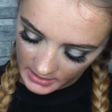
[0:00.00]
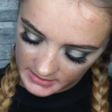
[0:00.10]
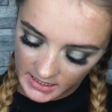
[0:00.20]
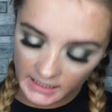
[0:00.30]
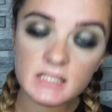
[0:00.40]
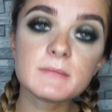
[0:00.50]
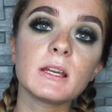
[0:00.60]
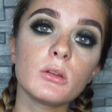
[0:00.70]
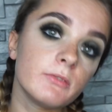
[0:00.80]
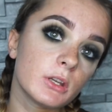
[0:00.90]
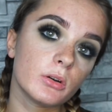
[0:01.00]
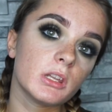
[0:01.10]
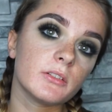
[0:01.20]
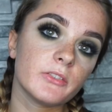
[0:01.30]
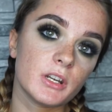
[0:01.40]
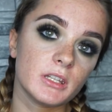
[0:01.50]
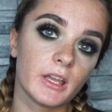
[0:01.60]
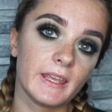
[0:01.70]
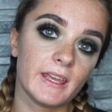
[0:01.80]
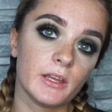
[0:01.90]
I say this would be a lovely colour for a
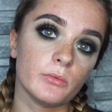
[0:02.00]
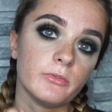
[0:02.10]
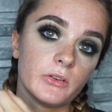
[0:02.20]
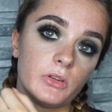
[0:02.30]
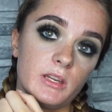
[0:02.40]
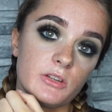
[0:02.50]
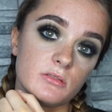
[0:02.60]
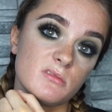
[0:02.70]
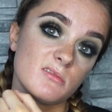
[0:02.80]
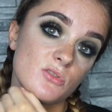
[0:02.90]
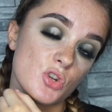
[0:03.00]
night out foundation.